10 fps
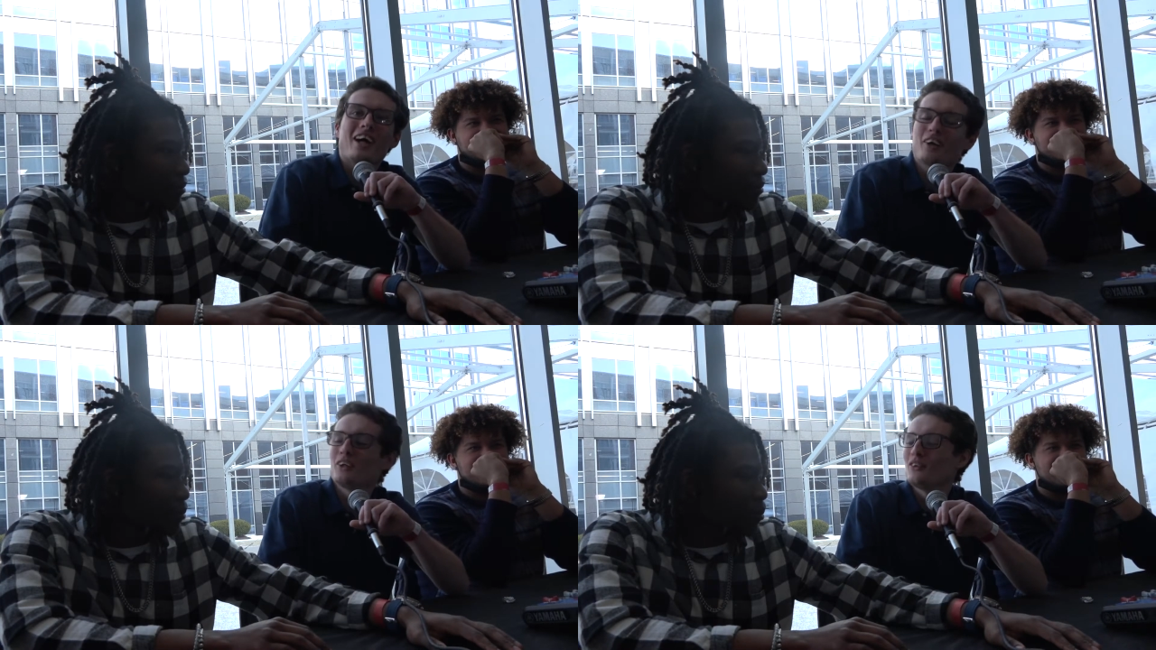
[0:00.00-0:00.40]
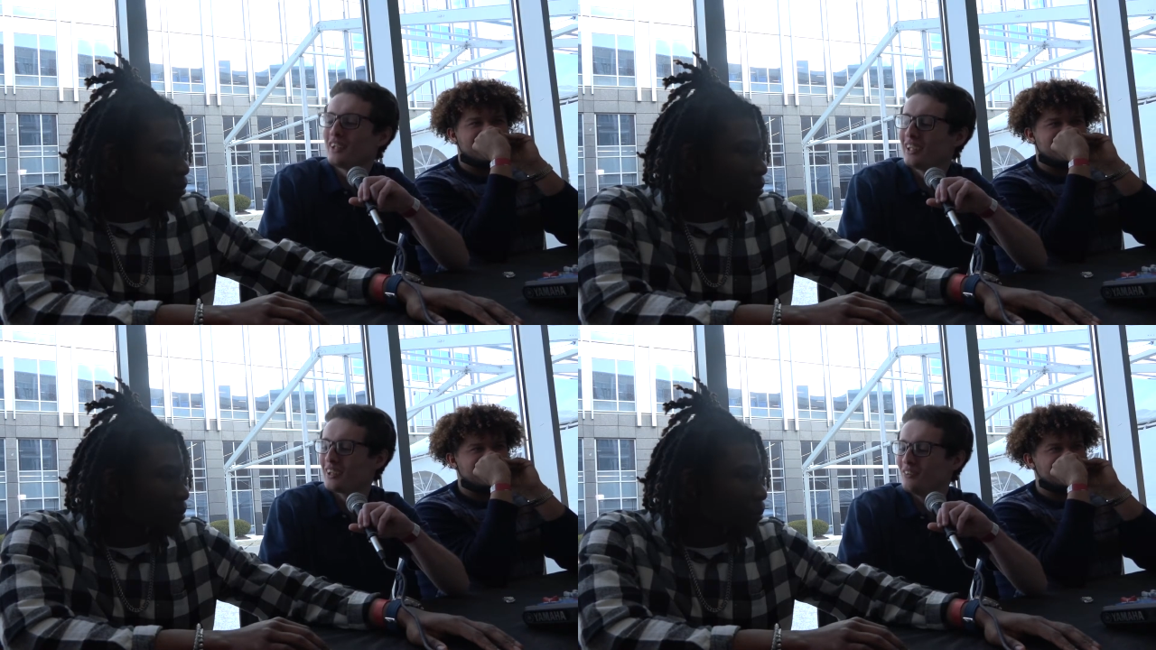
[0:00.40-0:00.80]
Speaker 1: how do you
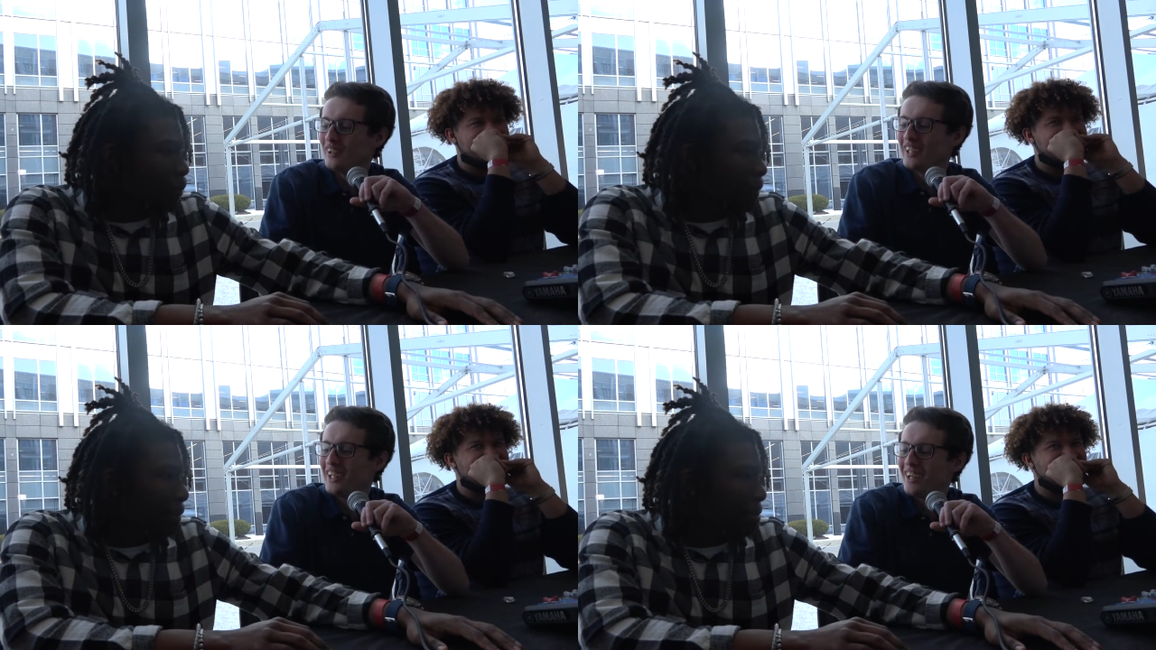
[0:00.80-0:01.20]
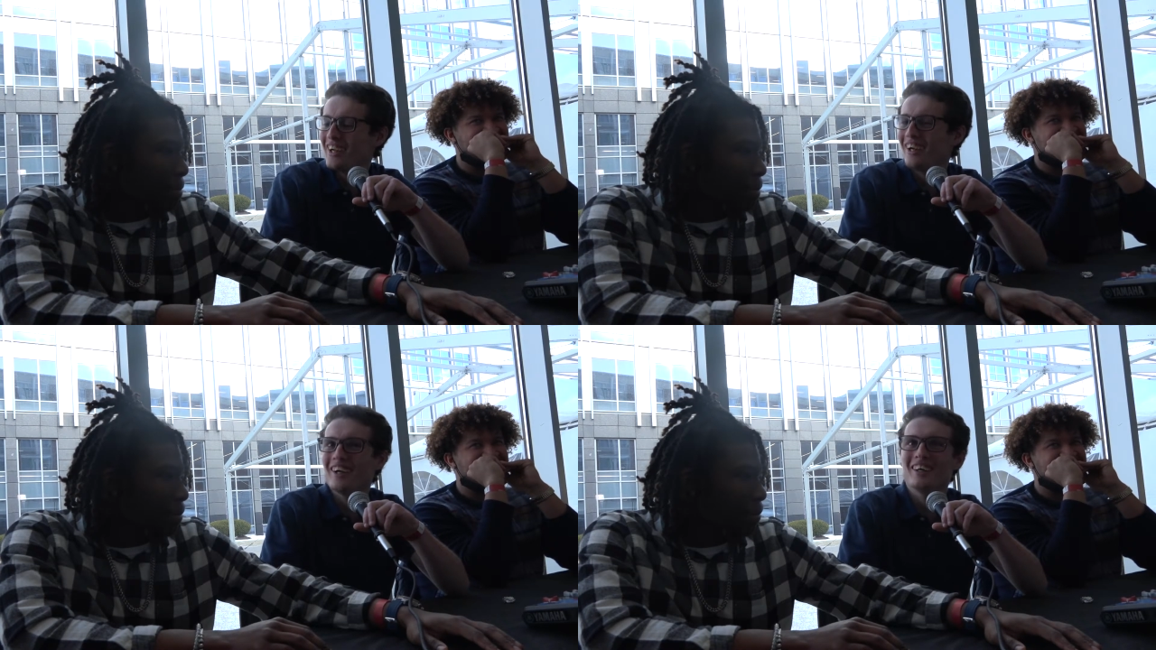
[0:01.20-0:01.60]
think that we can
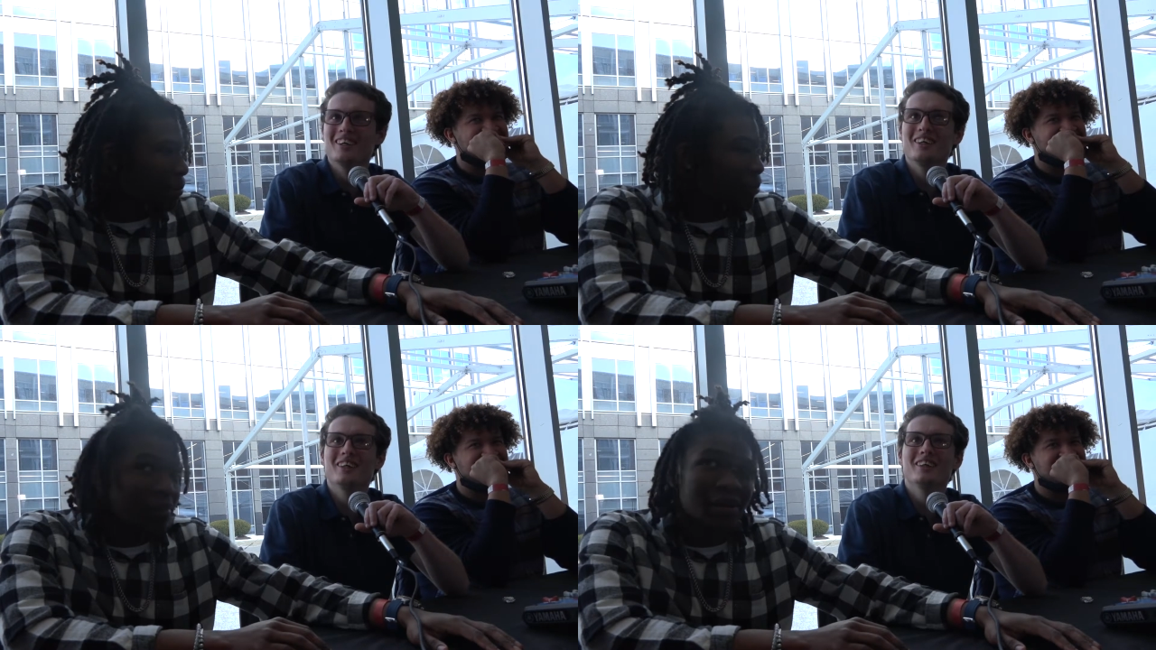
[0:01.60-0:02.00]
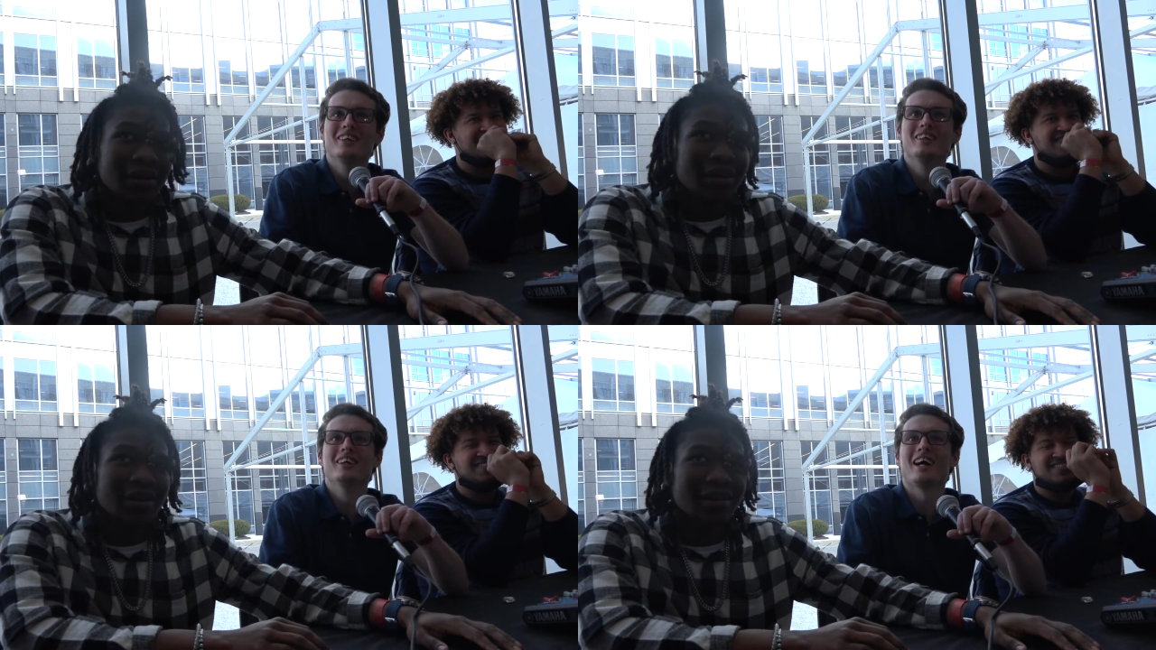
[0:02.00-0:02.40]
uh,
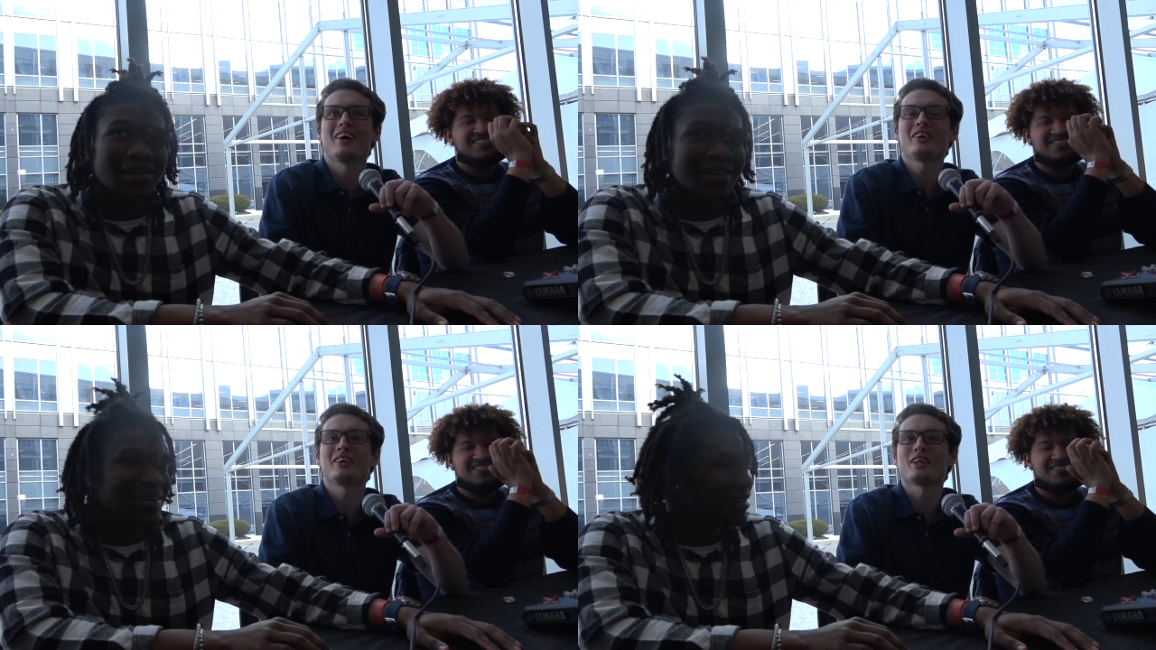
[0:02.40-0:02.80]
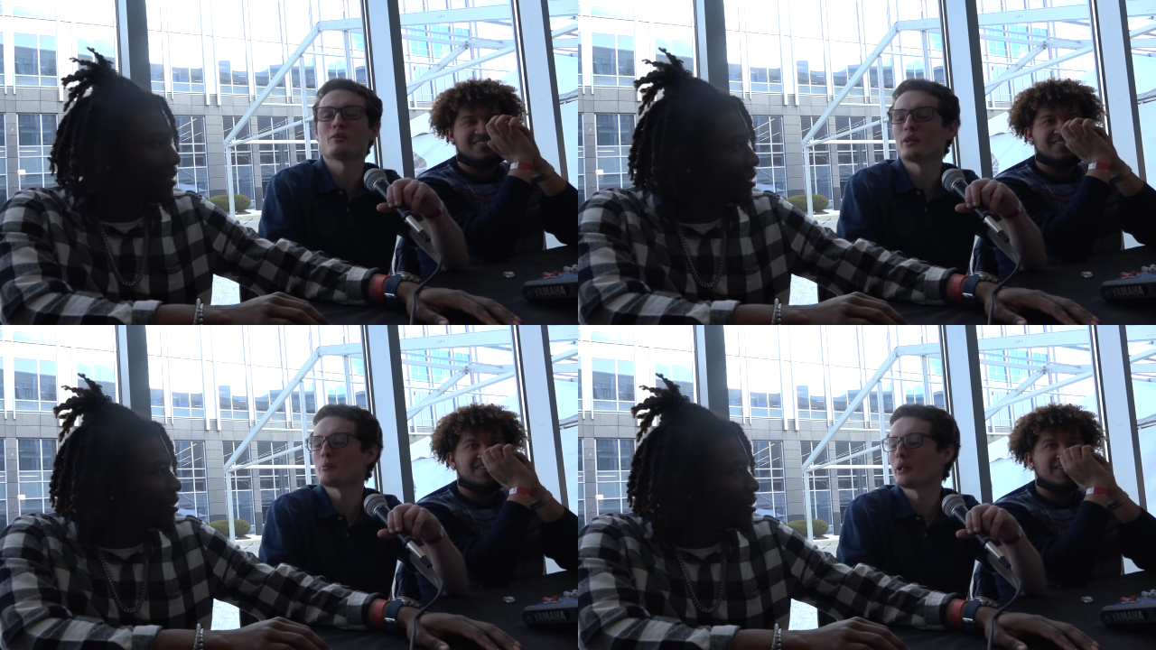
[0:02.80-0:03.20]
how do you think that
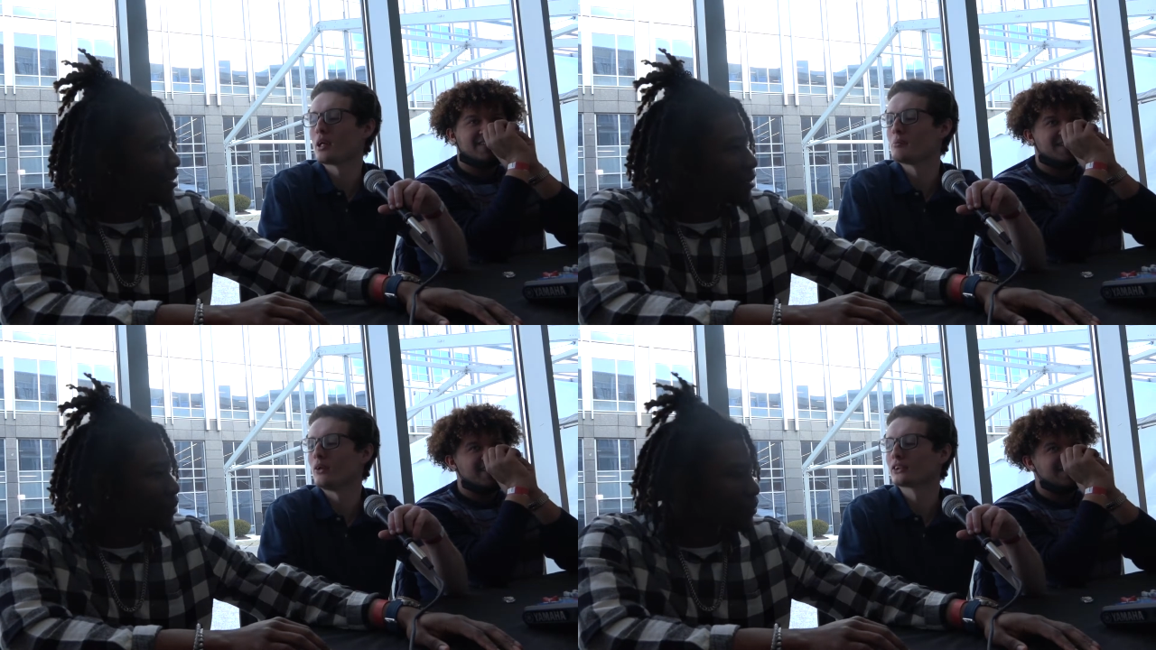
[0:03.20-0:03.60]
we can become all